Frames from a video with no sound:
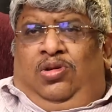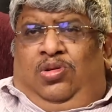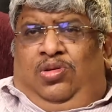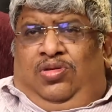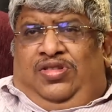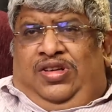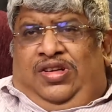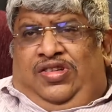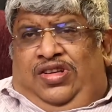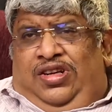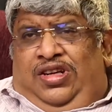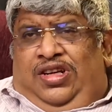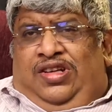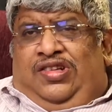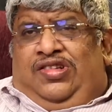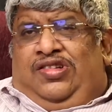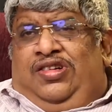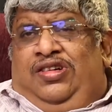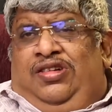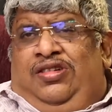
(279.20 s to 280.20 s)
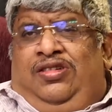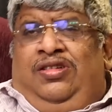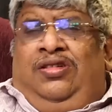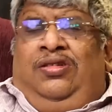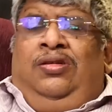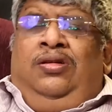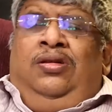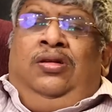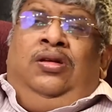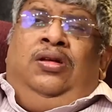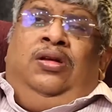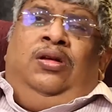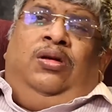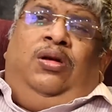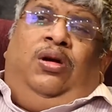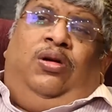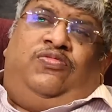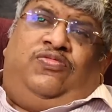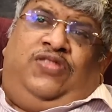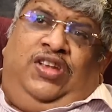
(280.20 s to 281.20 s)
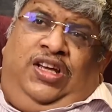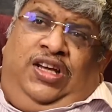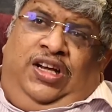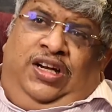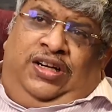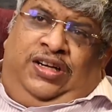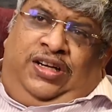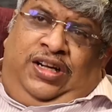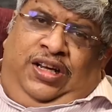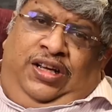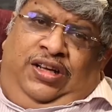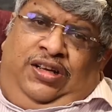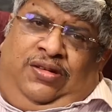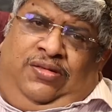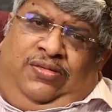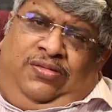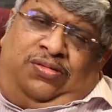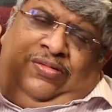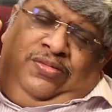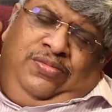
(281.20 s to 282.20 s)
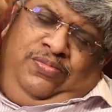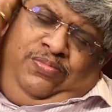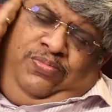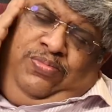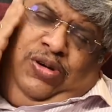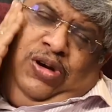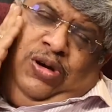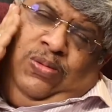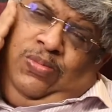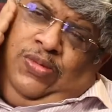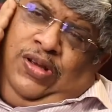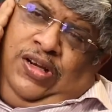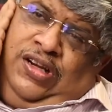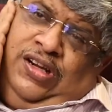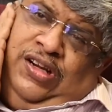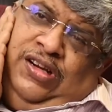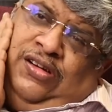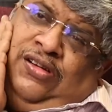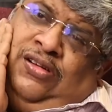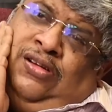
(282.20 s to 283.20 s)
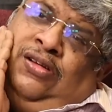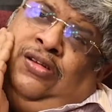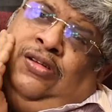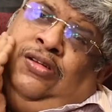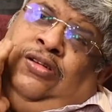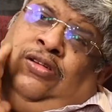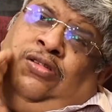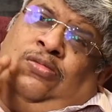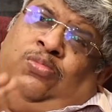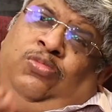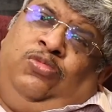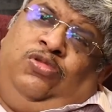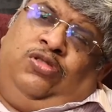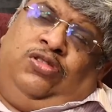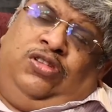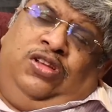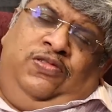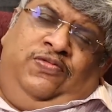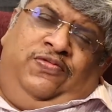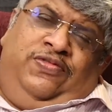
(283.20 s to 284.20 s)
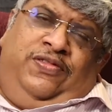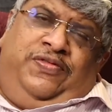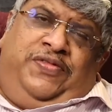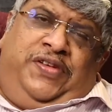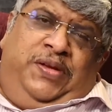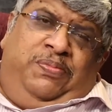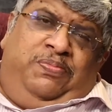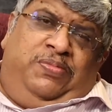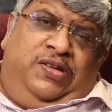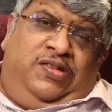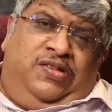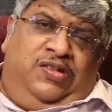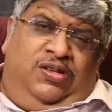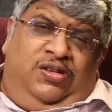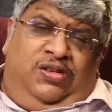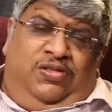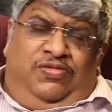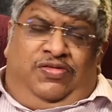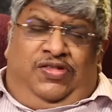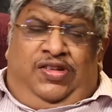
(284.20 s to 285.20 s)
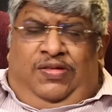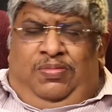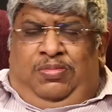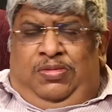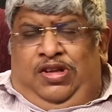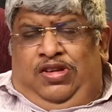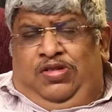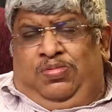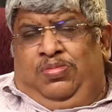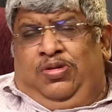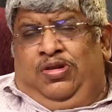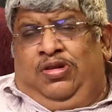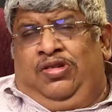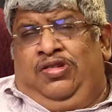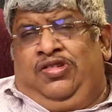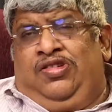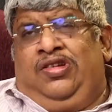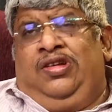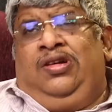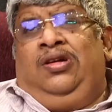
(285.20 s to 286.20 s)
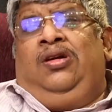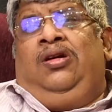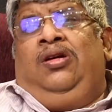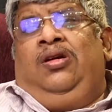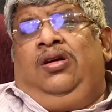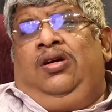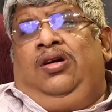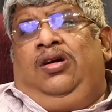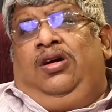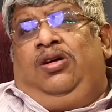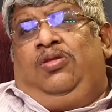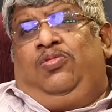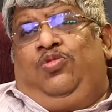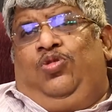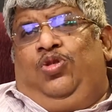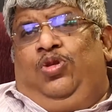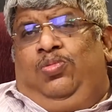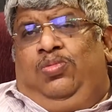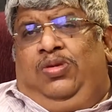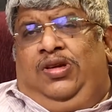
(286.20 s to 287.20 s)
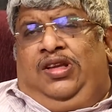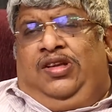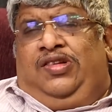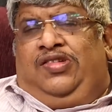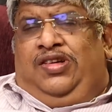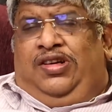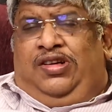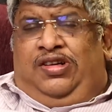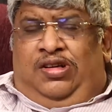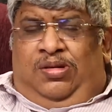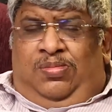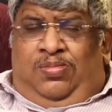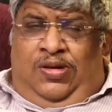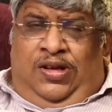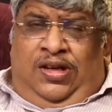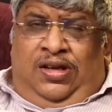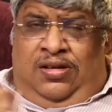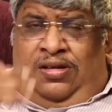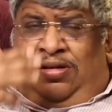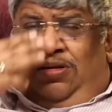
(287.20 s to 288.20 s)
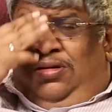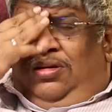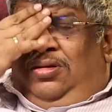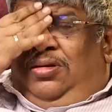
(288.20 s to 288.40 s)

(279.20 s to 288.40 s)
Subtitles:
to such an extent of the entire bond market. More than 50% of Japanese bonds are owned by the central bank.